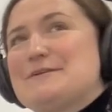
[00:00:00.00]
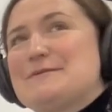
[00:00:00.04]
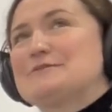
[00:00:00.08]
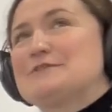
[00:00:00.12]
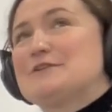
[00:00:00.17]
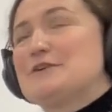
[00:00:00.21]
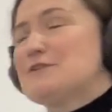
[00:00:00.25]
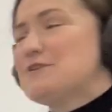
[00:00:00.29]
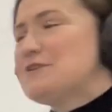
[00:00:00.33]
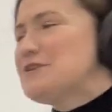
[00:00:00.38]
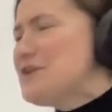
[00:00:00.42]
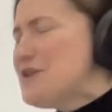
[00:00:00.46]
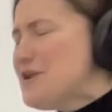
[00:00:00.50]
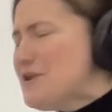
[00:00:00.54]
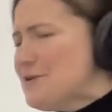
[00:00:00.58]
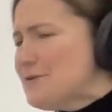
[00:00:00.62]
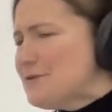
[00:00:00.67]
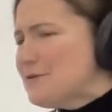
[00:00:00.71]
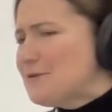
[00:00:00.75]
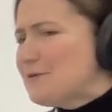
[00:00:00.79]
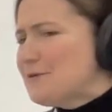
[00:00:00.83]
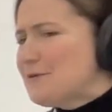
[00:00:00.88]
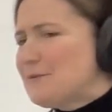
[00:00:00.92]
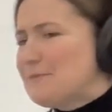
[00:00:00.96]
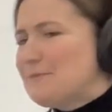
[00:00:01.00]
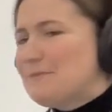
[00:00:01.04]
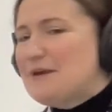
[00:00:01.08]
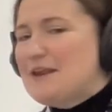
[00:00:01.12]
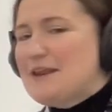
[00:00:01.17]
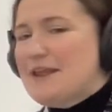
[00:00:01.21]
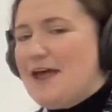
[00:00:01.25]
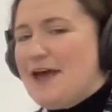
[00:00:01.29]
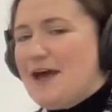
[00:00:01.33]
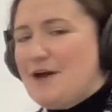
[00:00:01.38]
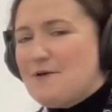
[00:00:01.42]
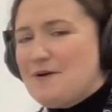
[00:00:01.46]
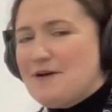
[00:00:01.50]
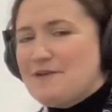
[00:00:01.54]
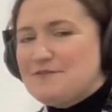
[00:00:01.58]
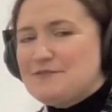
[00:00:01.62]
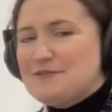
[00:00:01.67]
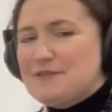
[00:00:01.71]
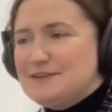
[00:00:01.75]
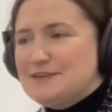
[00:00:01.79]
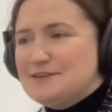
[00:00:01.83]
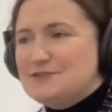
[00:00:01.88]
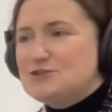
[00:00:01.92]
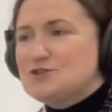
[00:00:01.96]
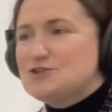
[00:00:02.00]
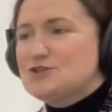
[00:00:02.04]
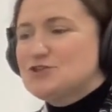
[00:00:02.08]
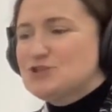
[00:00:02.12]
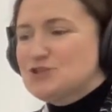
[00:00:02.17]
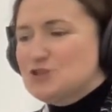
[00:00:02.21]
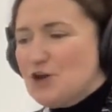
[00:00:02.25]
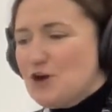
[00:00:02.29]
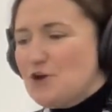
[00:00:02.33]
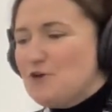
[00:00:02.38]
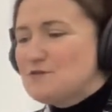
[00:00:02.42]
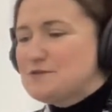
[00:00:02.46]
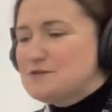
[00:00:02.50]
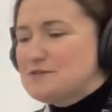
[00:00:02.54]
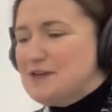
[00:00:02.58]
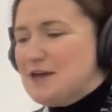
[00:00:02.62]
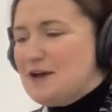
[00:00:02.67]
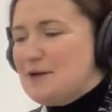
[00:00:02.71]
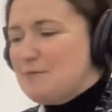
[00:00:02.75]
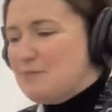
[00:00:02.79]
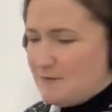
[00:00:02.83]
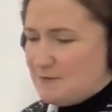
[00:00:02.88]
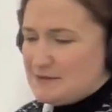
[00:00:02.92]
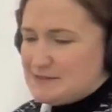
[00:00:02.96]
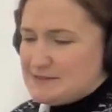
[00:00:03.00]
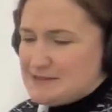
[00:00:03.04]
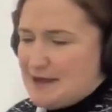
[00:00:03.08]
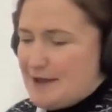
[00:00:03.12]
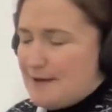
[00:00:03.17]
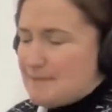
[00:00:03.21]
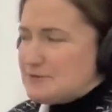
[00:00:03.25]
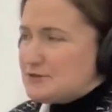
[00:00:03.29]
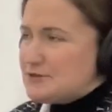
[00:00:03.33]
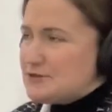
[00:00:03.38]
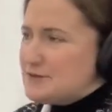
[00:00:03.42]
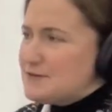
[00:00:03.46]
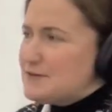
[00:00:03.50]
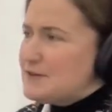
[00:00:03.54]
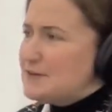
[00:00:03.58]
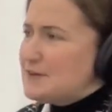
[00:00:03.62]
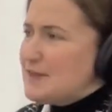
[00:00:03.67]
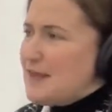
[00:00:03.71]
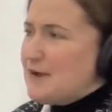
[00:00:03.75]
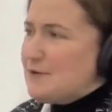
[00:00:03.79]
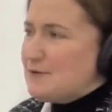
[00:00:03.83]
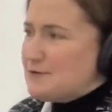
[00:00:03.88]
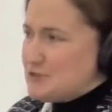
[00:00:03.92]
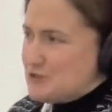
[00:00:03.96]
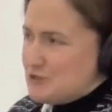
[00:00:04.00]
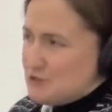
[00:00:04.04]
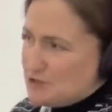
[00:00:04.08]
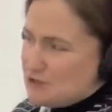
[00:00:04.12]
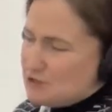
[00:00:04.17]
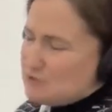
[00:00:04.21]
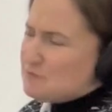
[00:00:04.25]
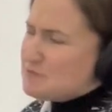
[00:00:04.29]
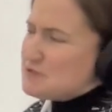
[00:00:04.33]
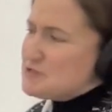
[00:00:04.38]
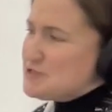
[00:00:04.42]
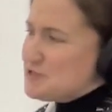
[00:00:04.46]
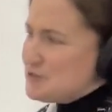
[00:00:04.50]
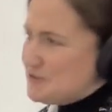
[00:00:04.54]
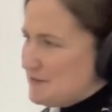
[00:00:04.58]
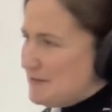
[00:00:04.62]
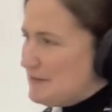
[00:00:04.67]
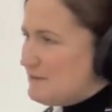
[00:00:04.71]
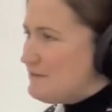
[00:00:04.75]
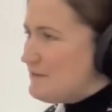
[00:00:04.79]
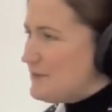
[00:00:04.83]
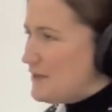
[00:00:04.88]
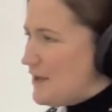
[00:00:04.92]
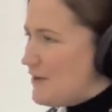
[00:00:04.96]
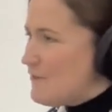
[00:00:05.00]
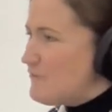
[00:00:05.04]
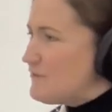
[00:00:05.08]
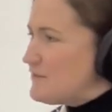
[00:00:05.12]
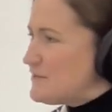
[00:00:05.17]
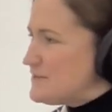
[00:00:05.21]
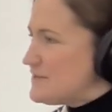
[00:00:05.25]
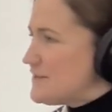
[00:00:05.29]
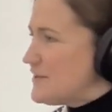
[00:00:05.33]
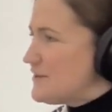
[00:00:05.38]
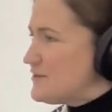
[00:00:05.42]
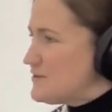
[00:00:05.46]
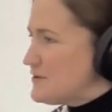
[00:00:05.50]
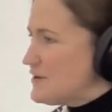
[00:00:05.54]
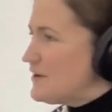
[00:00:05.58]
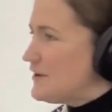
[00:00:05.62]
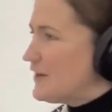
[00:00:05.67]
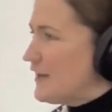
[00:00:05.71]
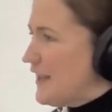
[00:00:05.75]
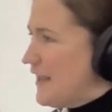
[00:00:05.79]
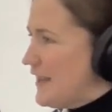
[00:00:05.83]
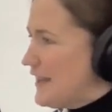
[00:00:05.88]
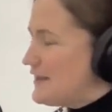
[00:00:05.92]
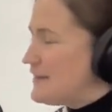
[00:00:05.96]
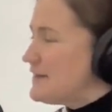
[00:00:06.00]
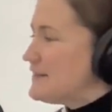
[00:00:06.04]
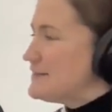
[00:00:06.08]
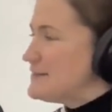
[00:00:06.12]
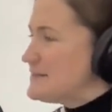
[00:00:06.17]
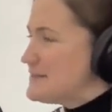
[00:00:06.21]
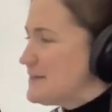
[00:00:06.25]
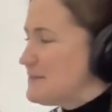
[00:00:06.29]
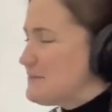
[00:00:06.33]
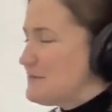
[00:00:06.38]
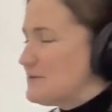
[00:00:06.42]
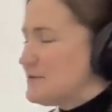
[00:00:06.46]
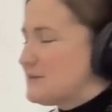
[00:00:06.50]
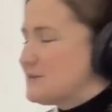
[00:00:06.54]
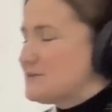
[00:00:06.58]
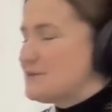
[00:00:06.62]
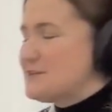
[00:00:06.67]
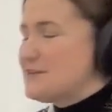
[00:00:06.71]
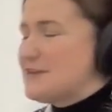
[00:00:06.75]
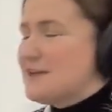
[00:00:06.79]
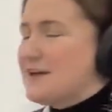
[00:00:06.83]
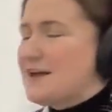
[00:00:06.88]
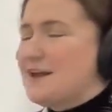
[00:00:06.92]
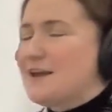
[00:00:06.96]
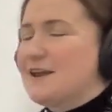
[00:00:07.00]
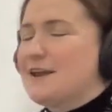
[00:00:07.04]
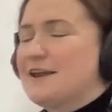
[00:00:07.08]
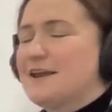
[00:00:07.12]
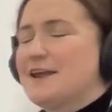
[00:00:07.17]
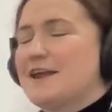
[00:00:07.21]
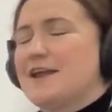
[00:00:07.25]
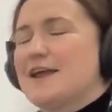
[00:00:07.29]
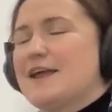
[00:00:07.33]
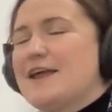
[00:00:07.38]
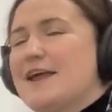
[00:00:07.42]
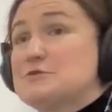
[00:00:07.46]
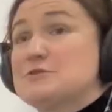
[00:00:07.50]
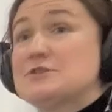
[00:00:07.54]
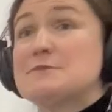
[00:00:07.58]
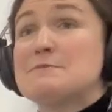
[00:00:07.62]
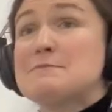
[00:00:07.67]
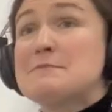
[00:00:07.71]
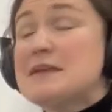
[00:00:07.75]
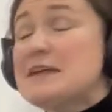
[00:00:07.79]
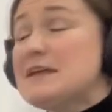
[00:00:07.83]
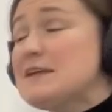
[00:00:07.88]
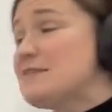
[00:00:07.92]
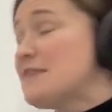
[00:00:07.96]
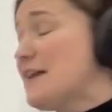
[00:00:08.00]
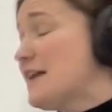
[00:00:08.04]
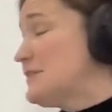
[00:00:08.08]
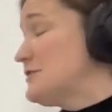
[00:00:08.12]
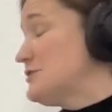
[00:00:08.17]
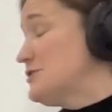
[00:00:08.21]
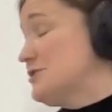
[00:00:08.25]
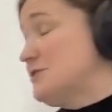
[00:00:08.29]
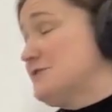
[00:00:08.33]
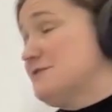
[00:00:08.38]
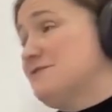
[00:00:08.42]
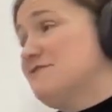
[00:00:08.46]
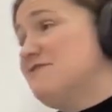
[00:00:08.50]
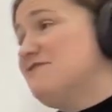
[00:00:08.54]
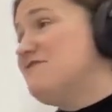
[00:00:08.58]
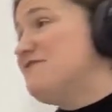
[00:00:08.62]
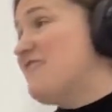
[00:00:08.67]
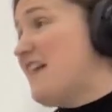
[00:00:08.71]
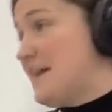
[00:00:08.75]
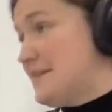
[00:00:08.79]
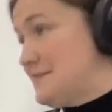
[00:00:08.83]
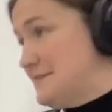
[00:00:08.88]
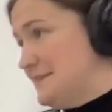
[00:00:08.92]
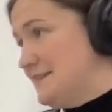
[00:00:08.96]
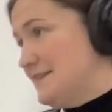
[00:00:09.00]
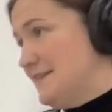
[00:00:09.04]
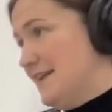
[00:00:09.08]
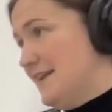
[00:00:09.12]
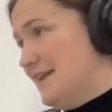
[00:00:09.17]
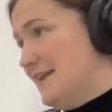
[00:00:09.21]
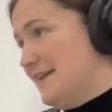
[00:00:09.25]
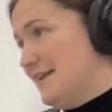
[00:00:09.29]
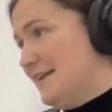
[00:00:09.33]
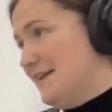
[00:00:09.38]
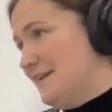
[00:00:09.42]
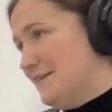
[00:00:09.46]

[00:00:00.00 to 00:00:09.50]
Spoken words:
they're new, but however it shows up, it's captured in the language, and you can retrieve the outfits that are akin and similar to that. To me, that's just fascinating.